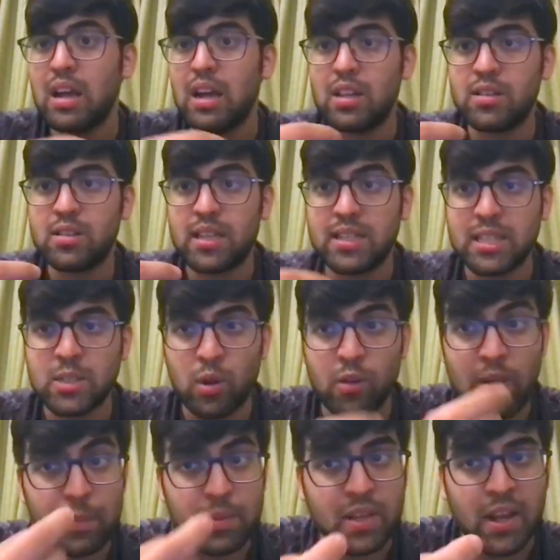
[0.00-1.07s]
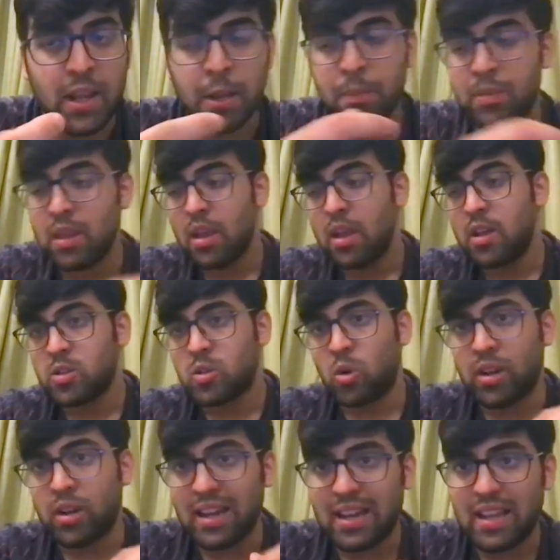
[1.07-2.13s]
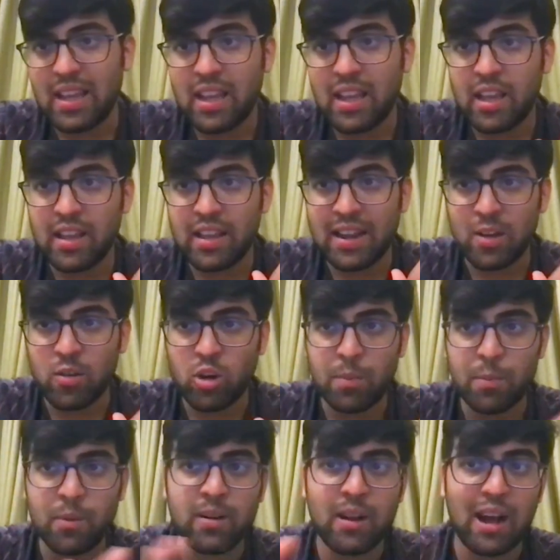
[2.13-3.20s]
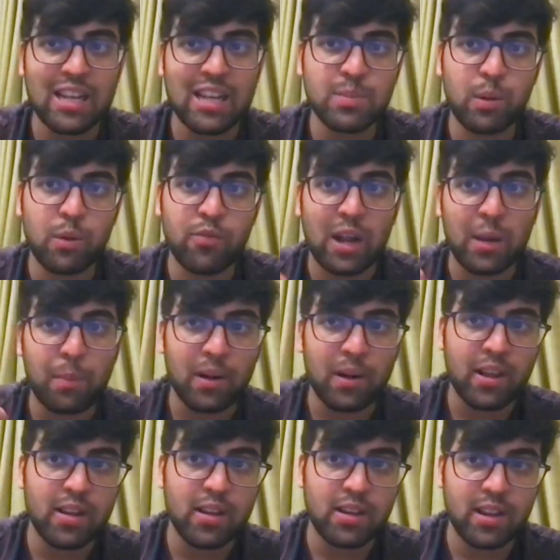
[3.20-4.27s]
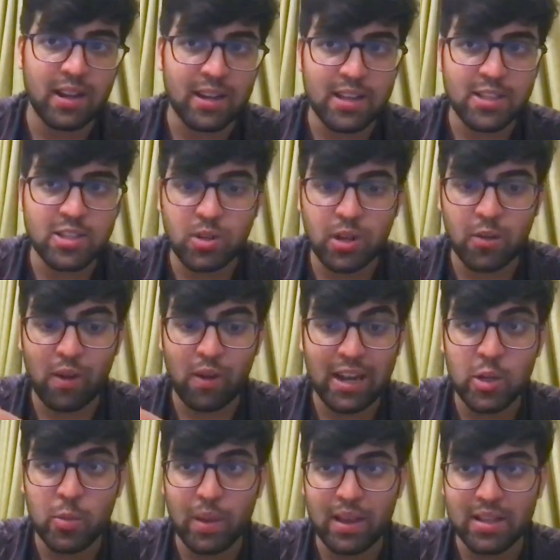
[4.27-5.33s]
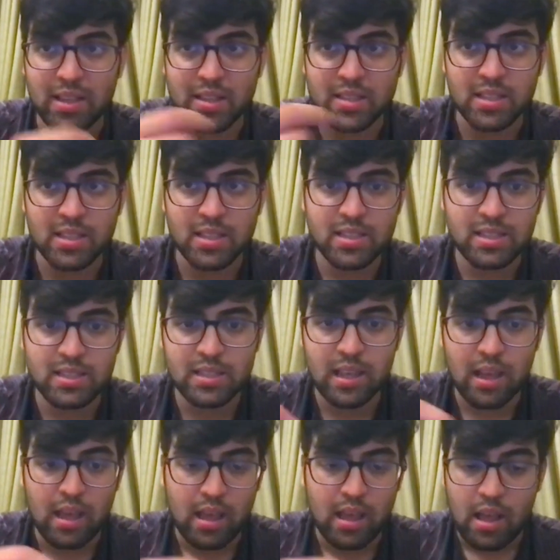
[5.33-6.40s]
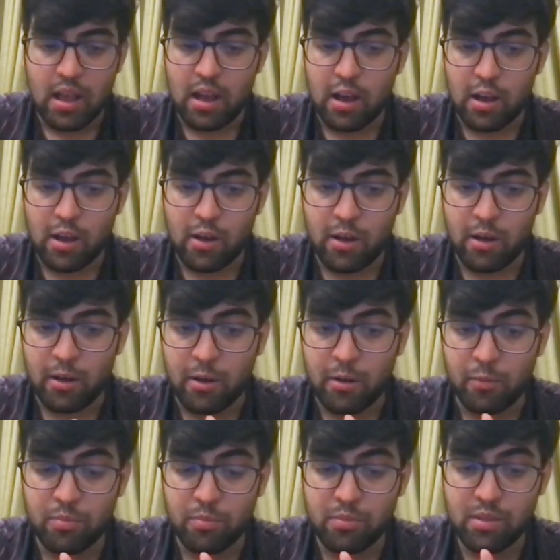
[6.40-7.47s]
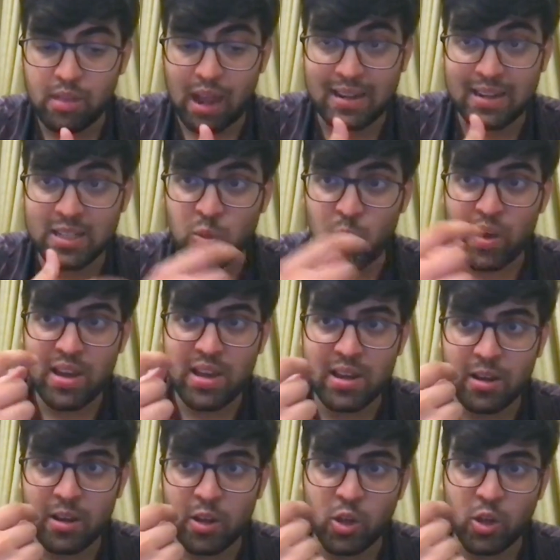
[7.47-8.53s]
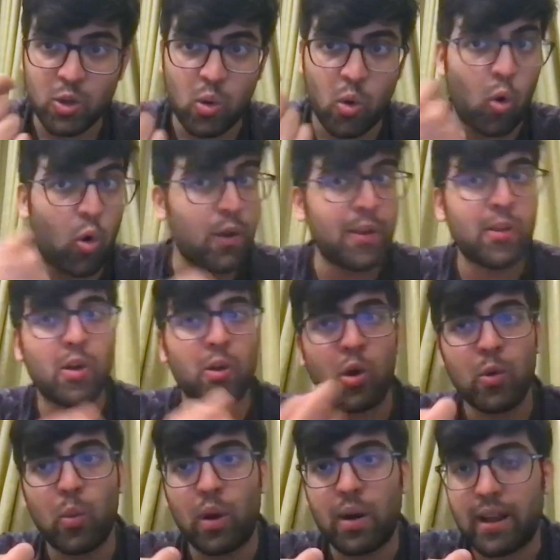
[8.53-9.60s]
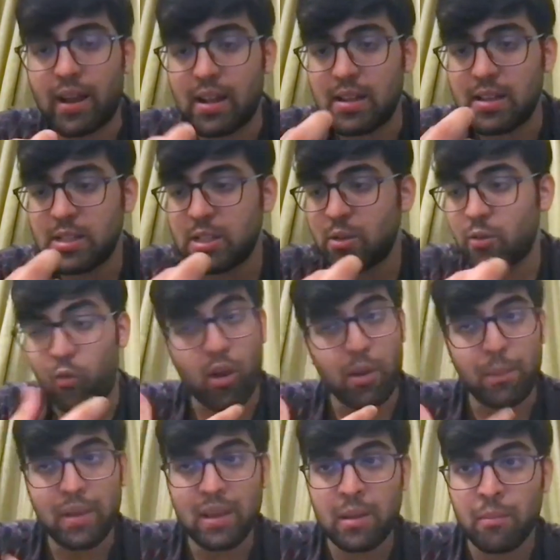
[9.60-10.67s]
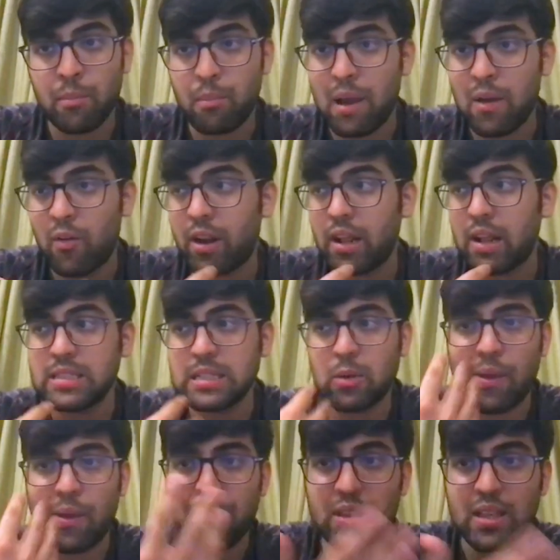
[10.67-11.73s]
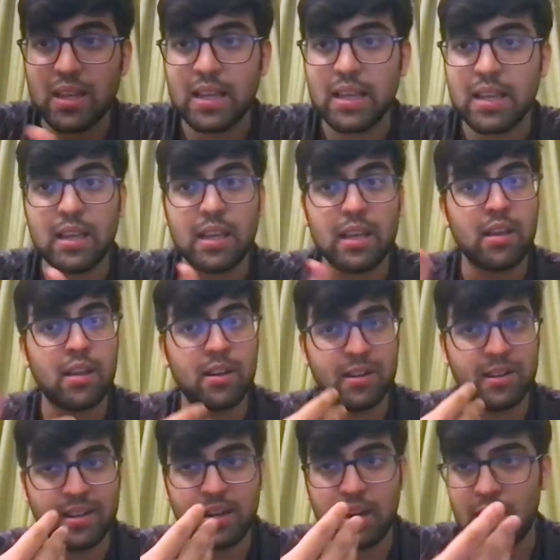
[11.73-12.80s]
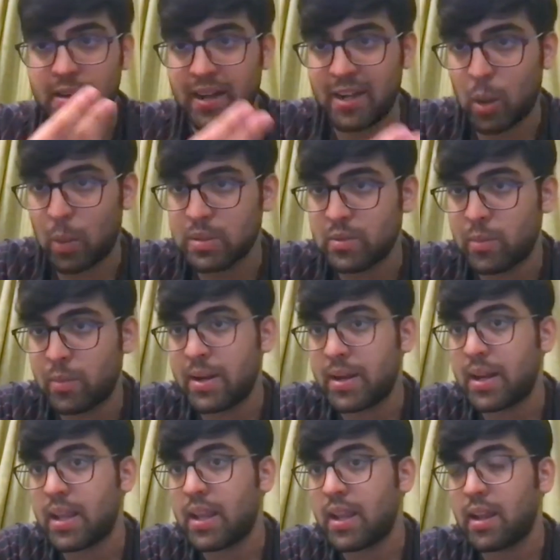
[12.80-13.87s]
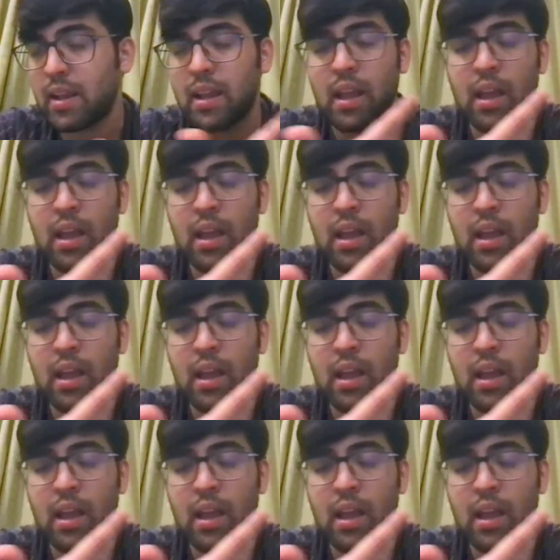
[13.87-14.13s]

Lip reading: thesis for Web3. So really get a good grasp of that particular industry while you make a thesis. That is where you own your own verticals. For me, my verticals are Web3, data observability,